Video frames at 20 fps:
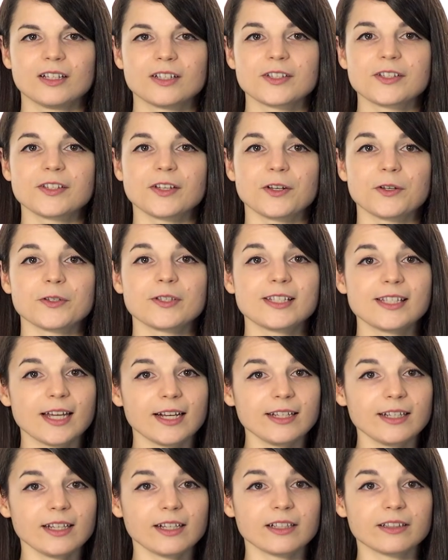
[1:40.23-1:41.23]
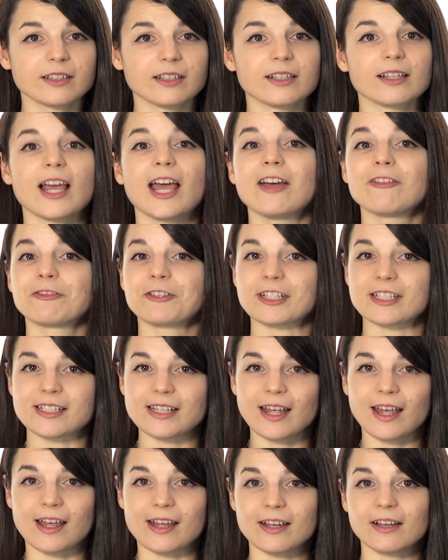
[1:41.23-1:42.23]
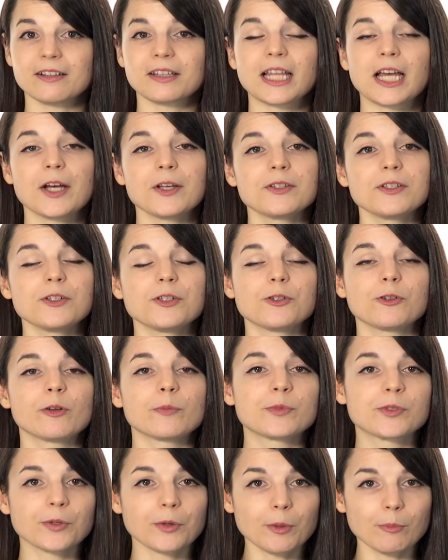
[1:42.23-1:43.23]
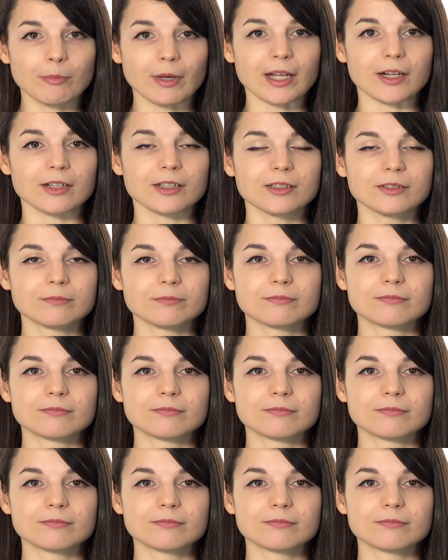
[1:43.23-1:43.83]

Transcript: So studying a little every day allows you to absorb better.